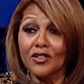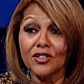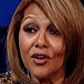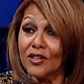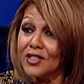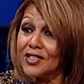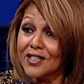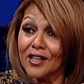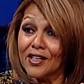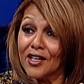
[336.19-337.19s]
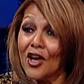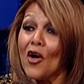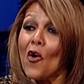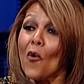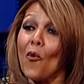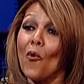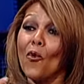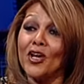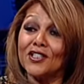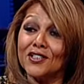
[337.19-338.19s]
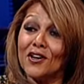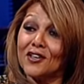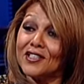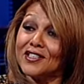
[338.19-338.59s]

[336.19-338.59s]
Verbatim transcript: and started studying we started